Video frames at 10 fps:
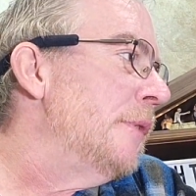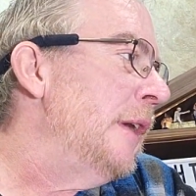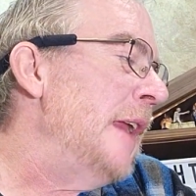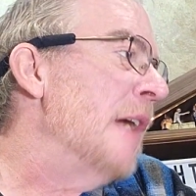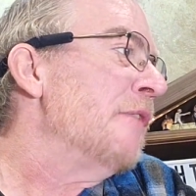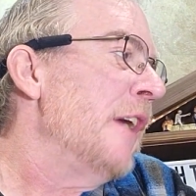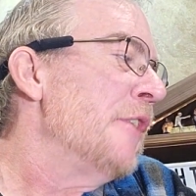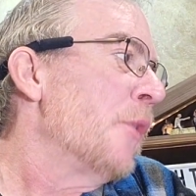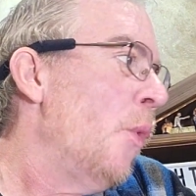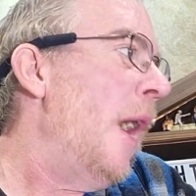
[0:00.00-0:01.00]
in every
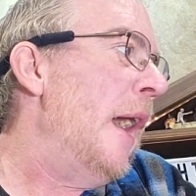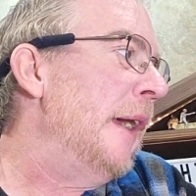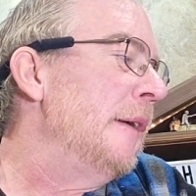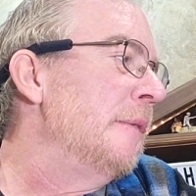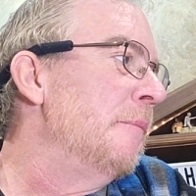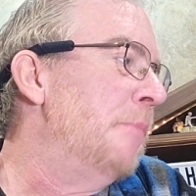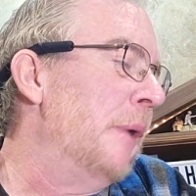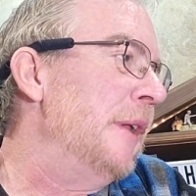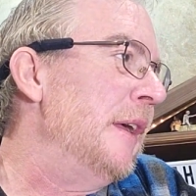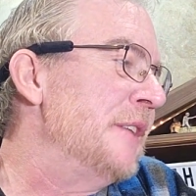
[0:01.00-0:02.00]
other way,
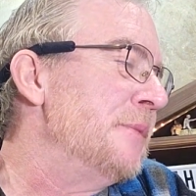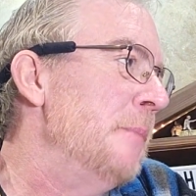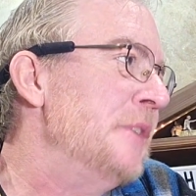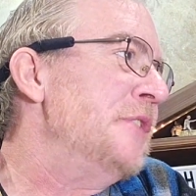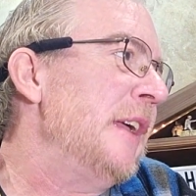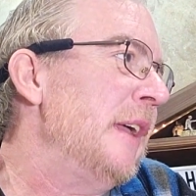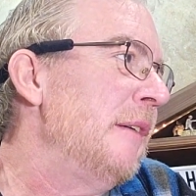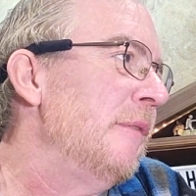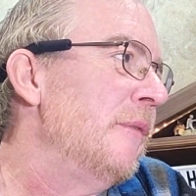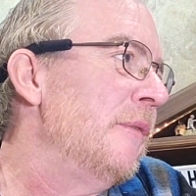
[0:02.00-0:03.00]
but it's
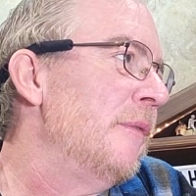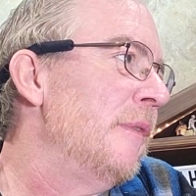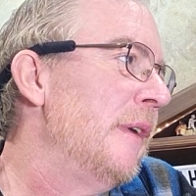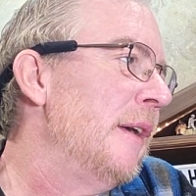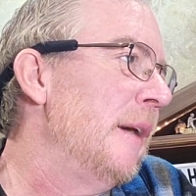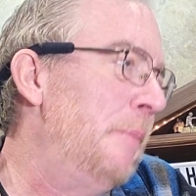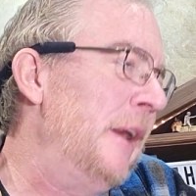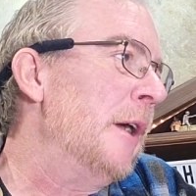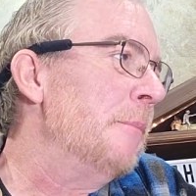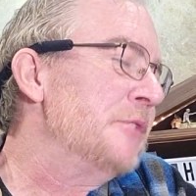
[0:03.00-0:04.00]
missing a
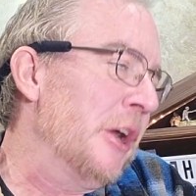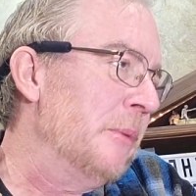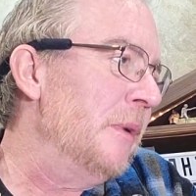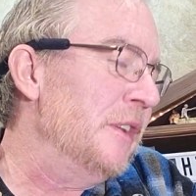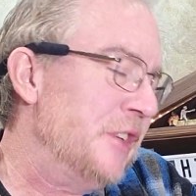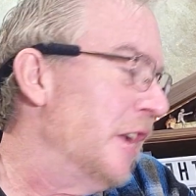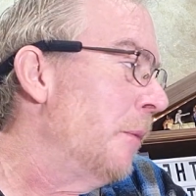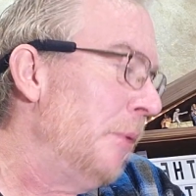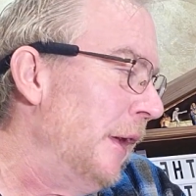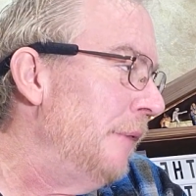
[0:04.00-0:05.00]
pinup, so it's
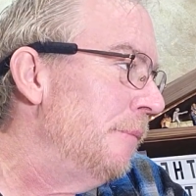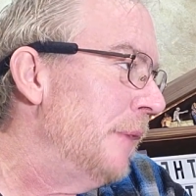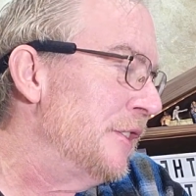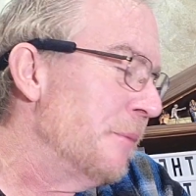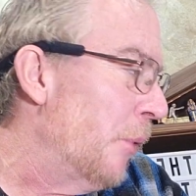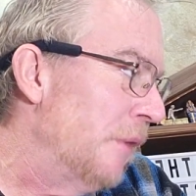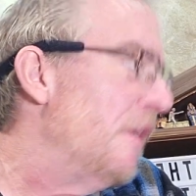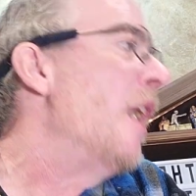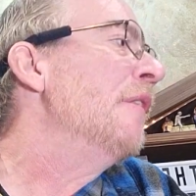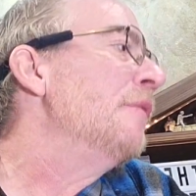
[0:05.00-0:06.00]
incomplete. It's a
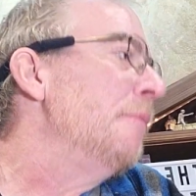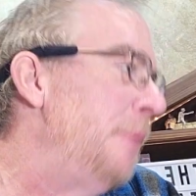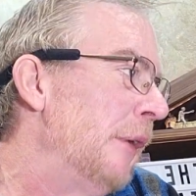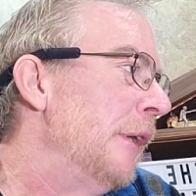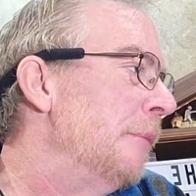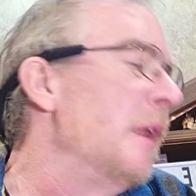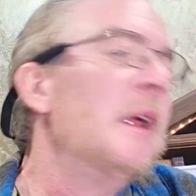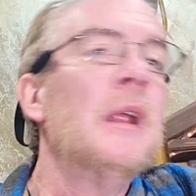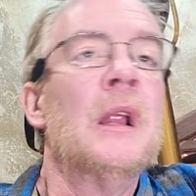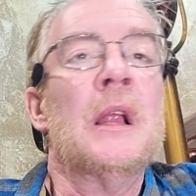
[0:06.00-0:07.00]
0.5, period.
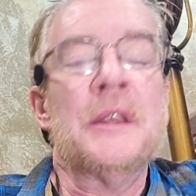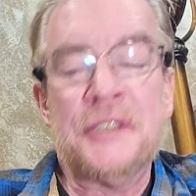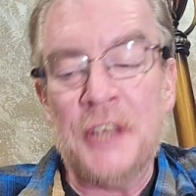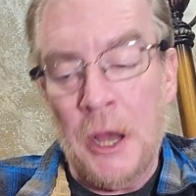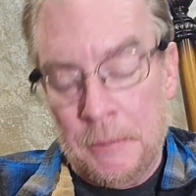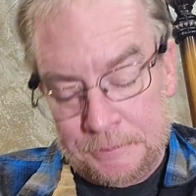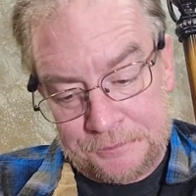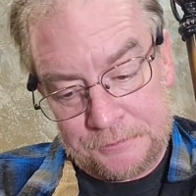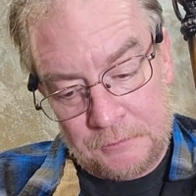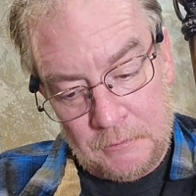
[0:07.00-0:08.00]
So
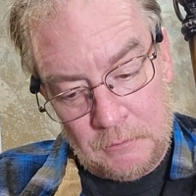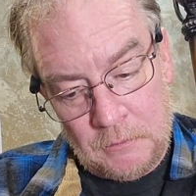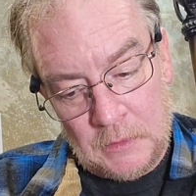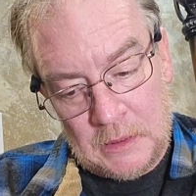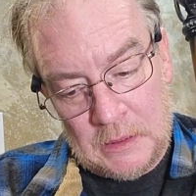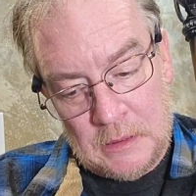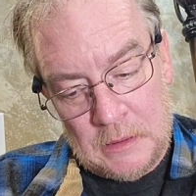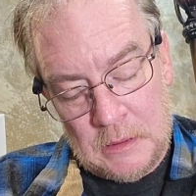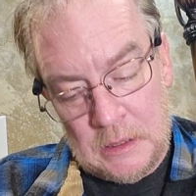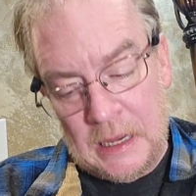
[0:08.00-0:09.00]

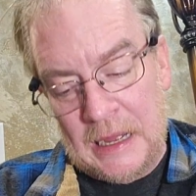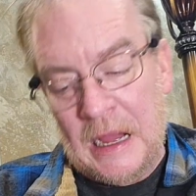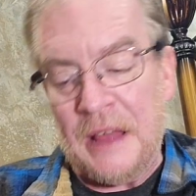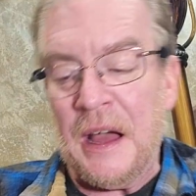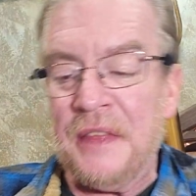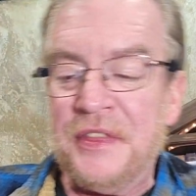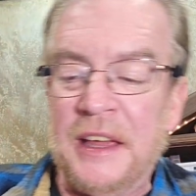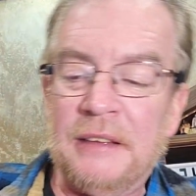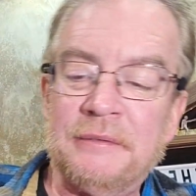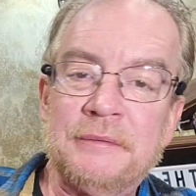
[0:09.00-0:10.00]
I
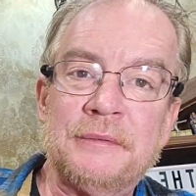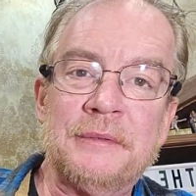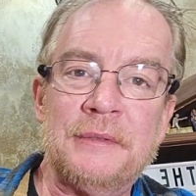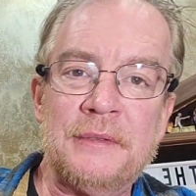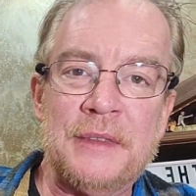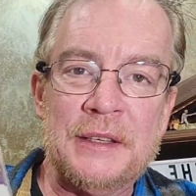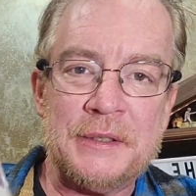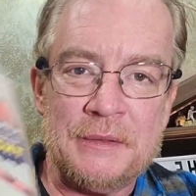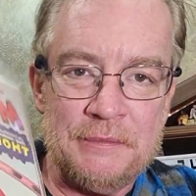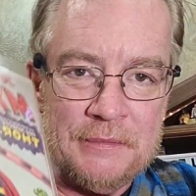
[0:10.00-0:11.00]
think
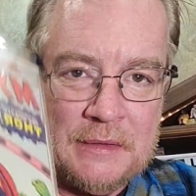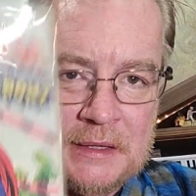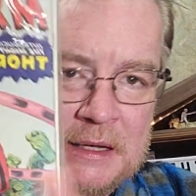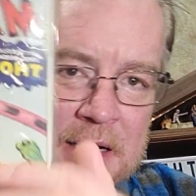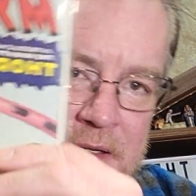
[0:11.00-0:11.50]
this, and